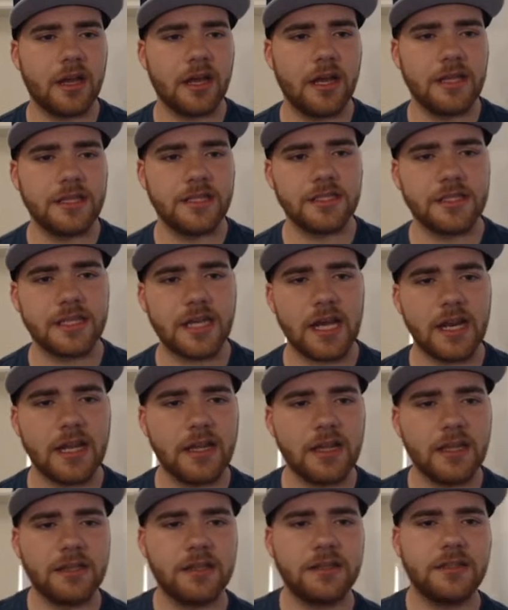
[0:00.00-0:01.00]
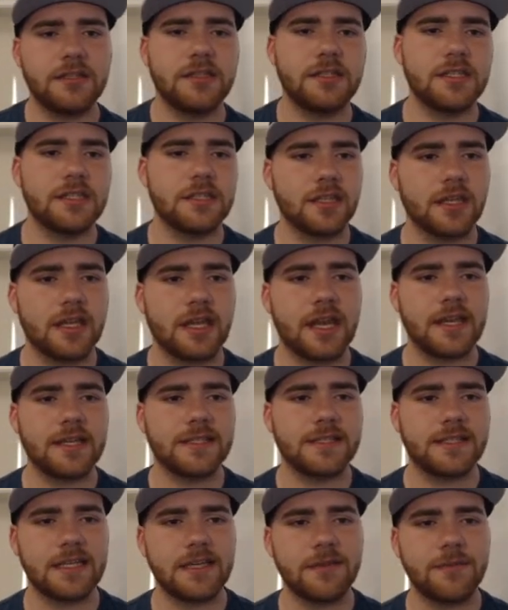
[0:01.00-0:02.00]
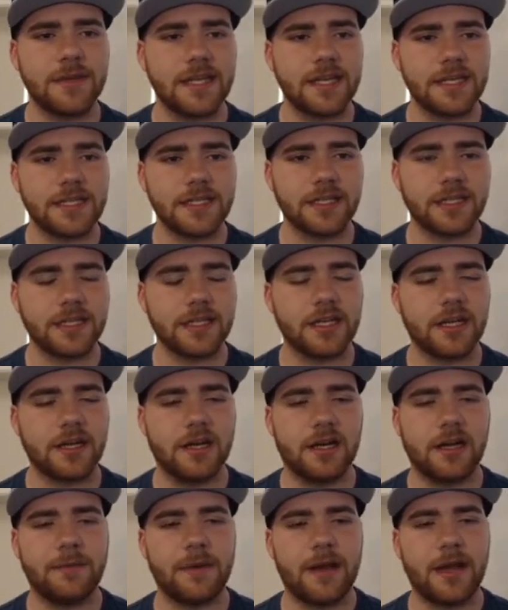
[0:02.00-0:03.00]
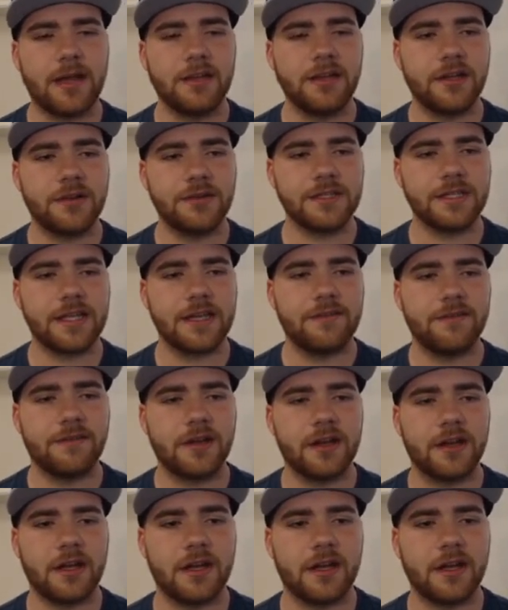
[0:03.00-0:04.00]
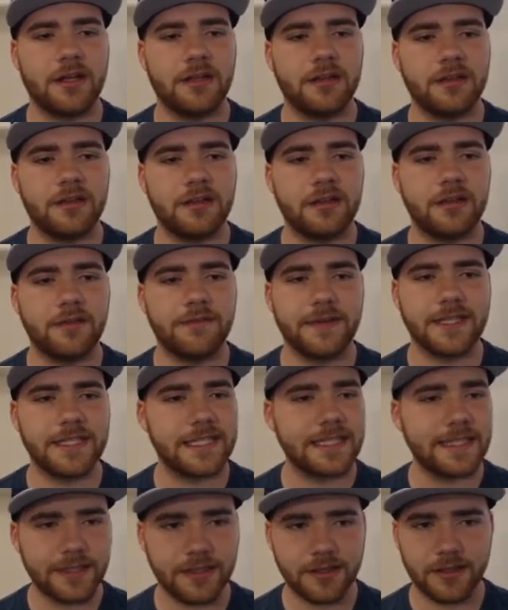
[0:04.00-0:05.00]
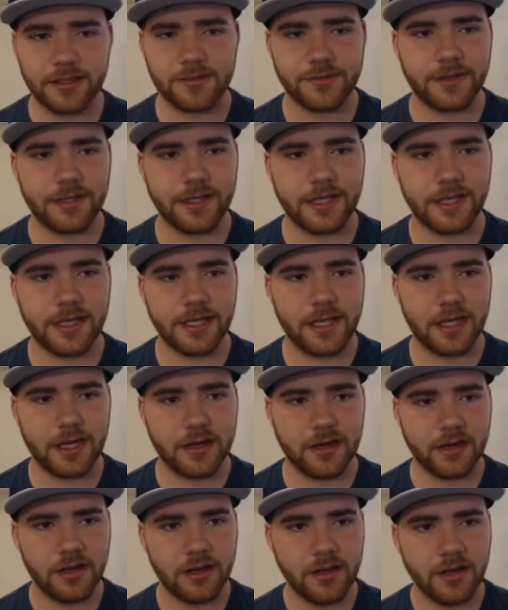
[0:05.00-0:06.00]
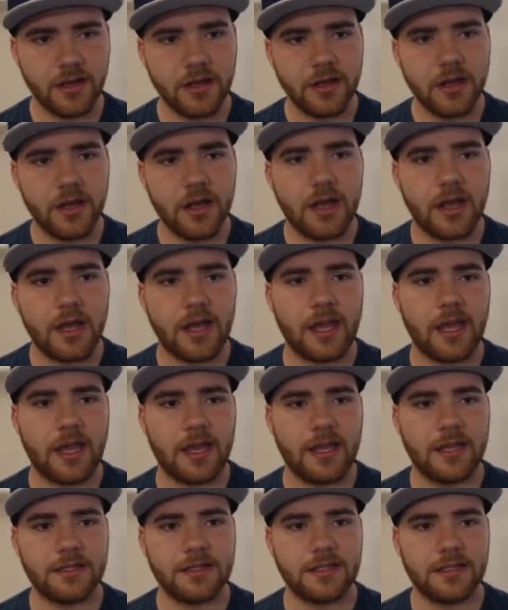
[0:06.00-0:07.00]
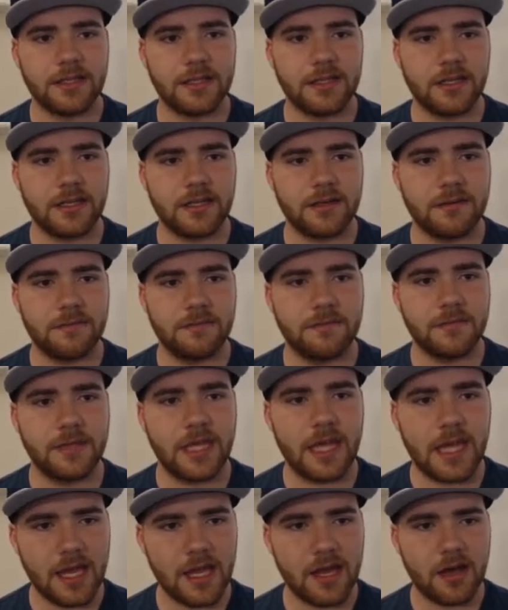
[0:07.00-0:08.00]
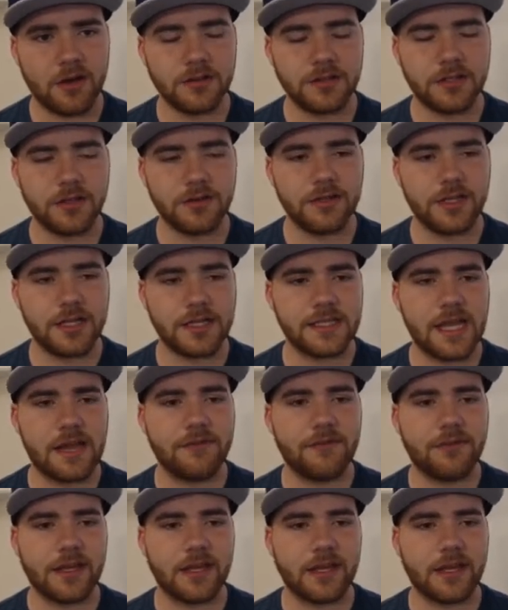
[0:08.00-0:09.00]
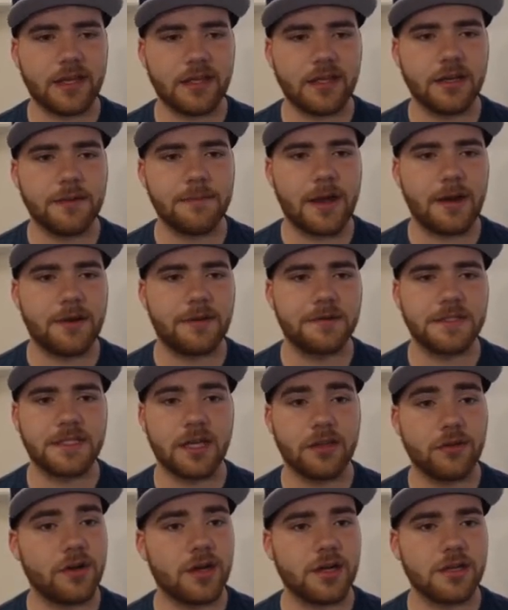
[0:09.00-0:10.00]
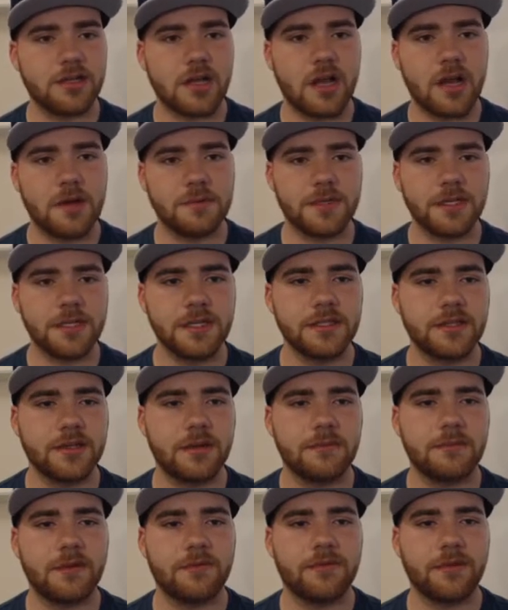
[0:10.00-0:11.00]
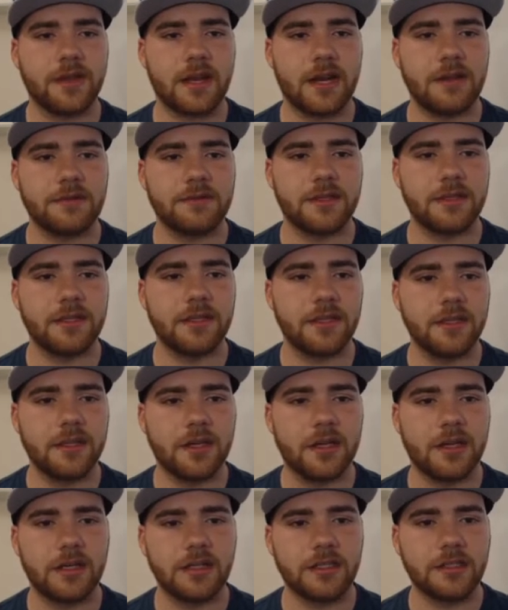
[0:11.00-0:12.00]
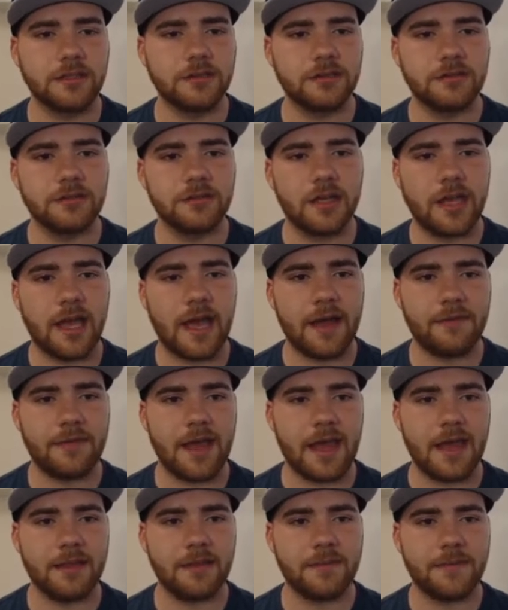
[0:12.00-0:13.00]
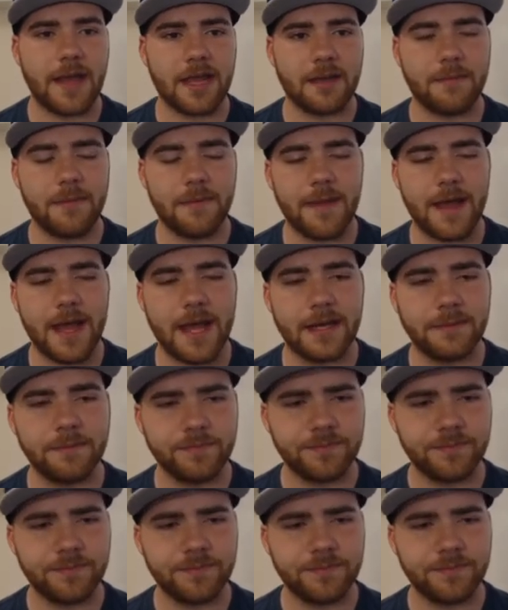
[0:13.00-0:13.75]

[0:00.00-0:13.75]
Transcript: Just looking at his team initially, I noticed that the Victini looks really good here. And he also does have like a good amount of Stealth Rocks options, so I'm definitely gonna have to have that in the back of my mind,